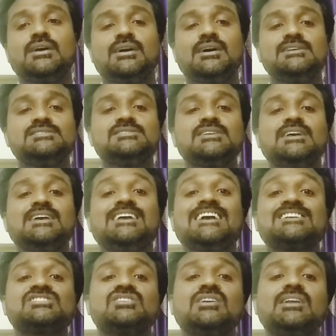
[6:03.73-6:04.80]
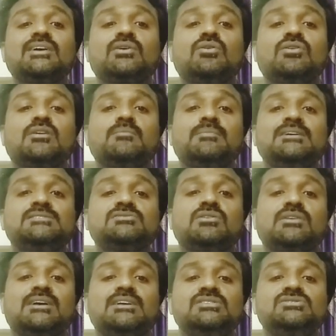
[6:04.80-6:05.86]
Hence, external economies
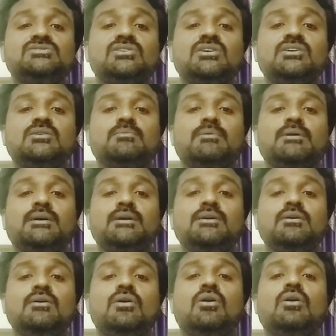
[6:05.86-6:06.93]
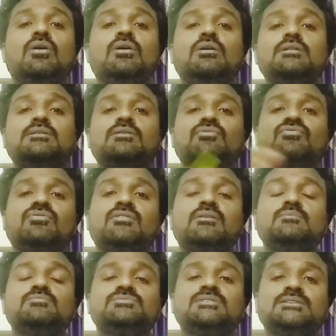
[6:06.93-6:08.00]
are enjoyed by all the
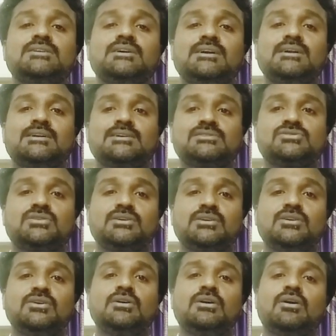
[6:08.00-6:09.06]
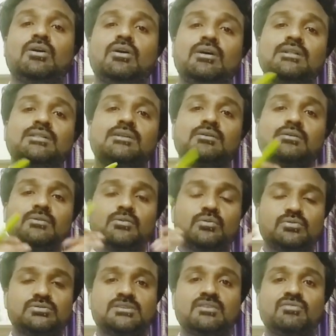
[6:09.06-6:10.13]
firms in the industry. All the
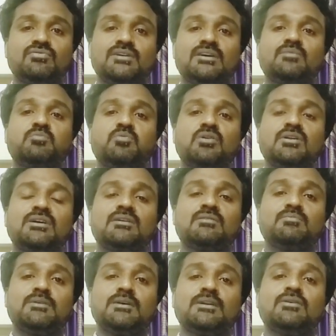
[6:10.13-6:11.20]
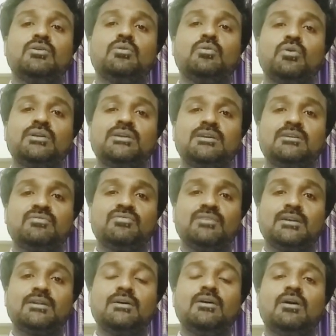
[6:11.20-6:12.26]
Usha Fan, Polar Fan, Orient
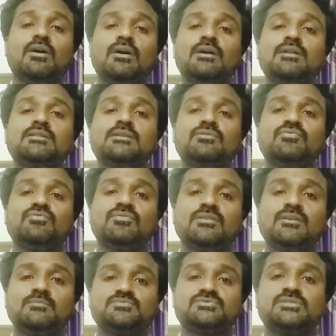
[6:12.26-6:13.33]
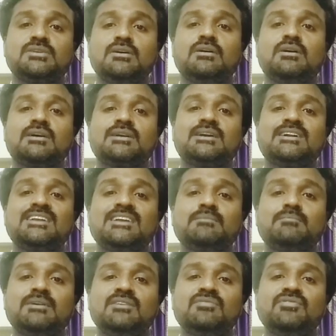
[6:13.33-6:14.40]
Fan, all the firms are getting
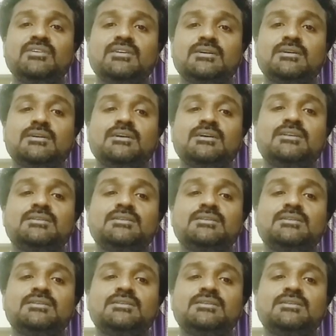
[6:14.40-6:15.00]
benefited.